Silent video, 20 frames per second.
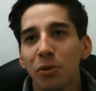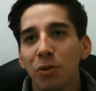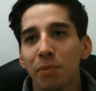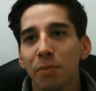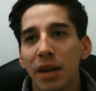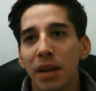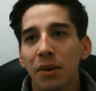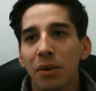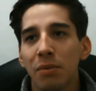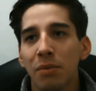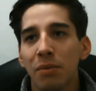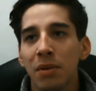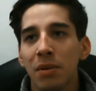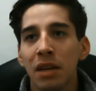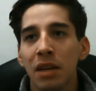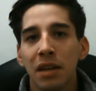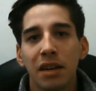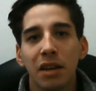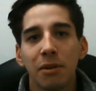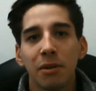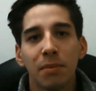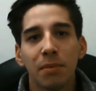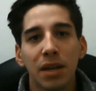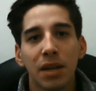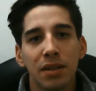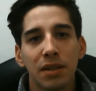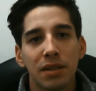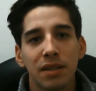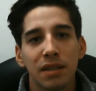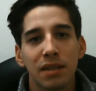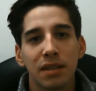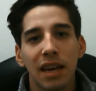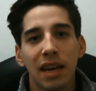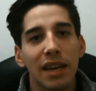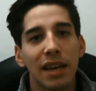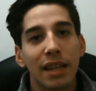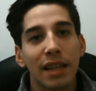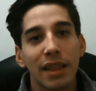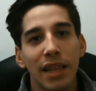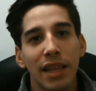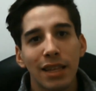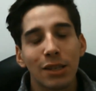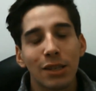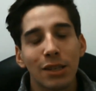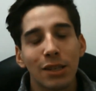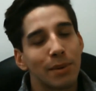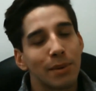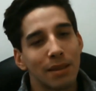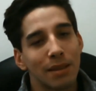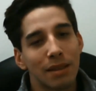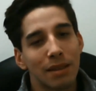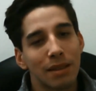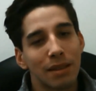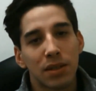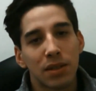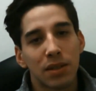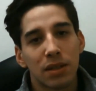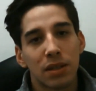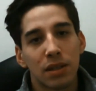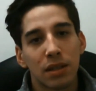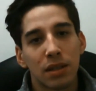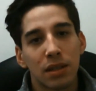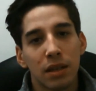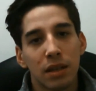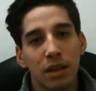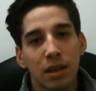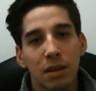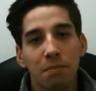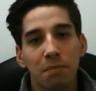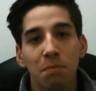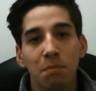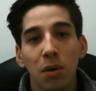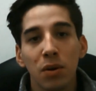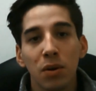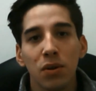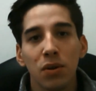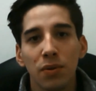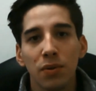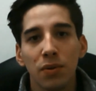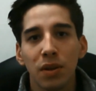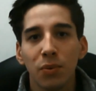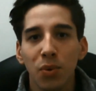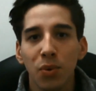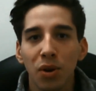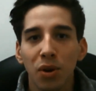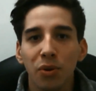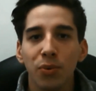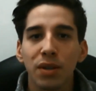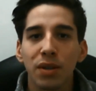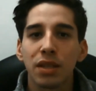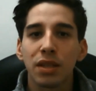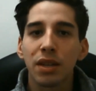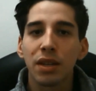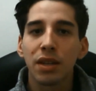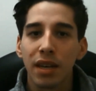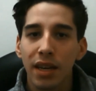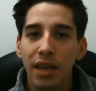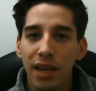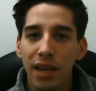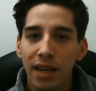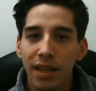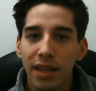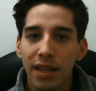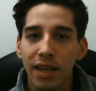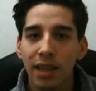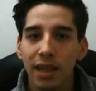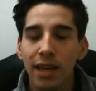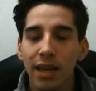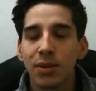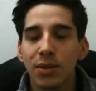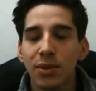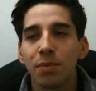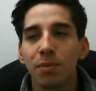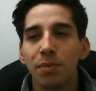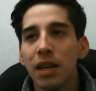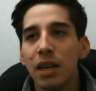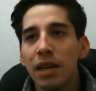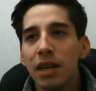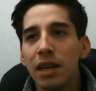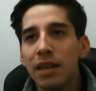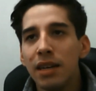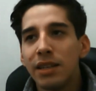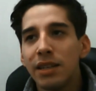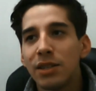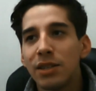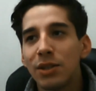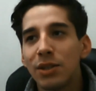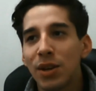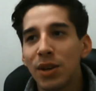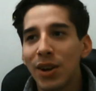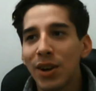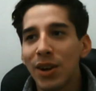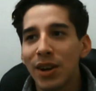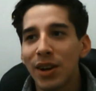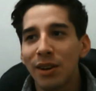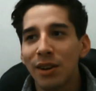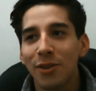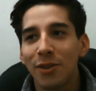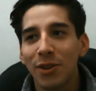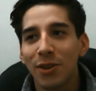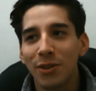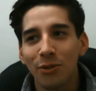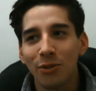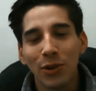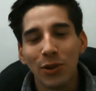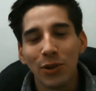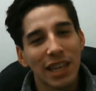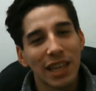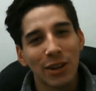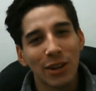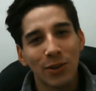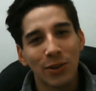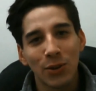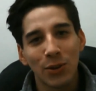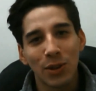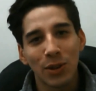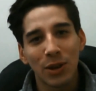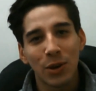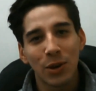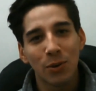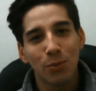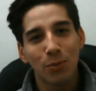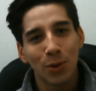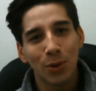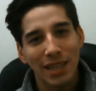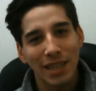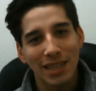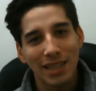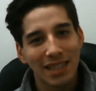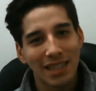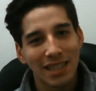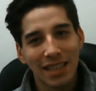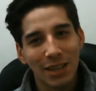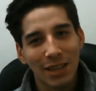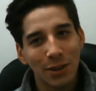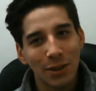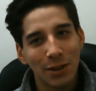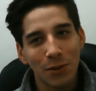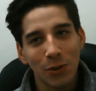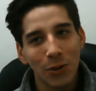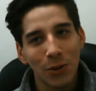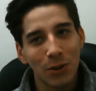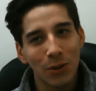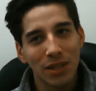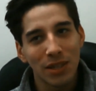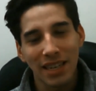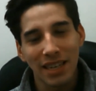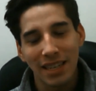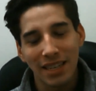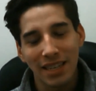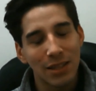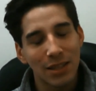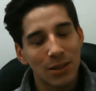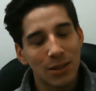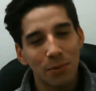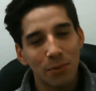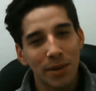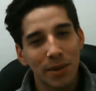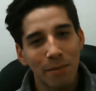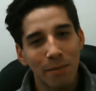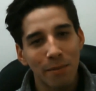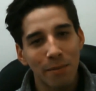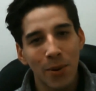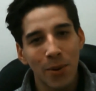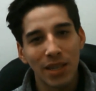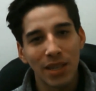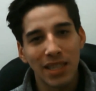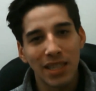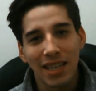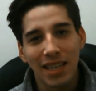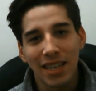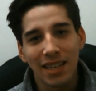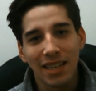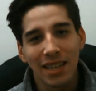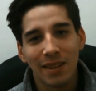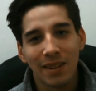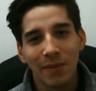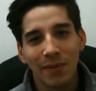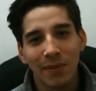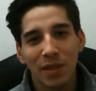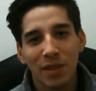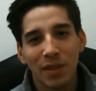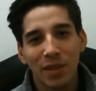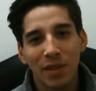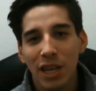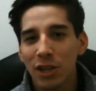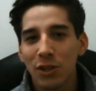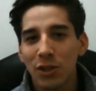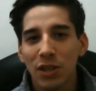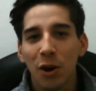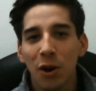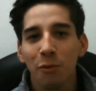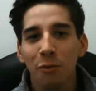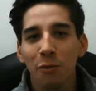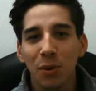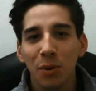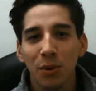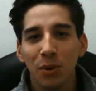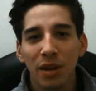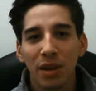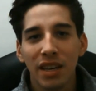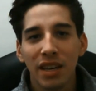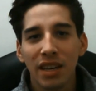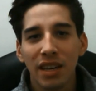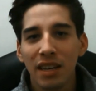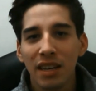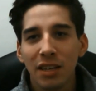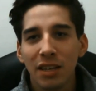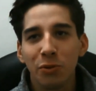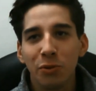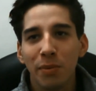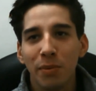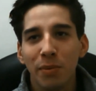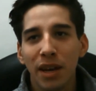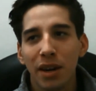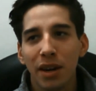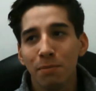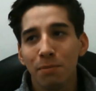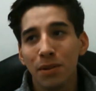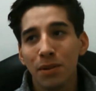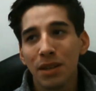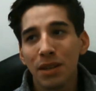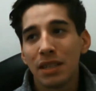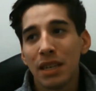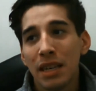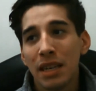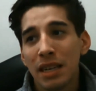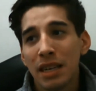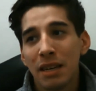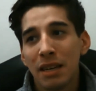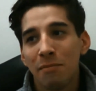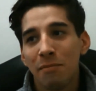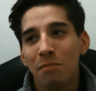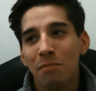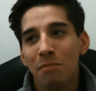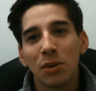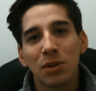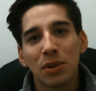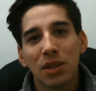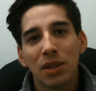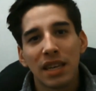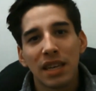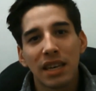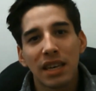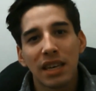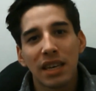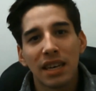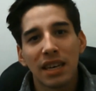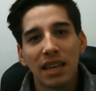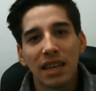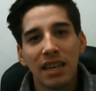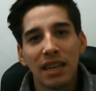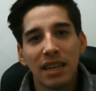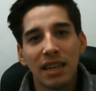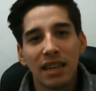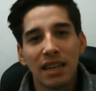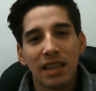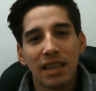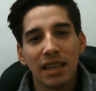homework back home, not because I didn't like to, but because most of the work was done in the classroom. So here, if you really don't do the homework, you're losing so many points that they just help you do better. Plus, most of the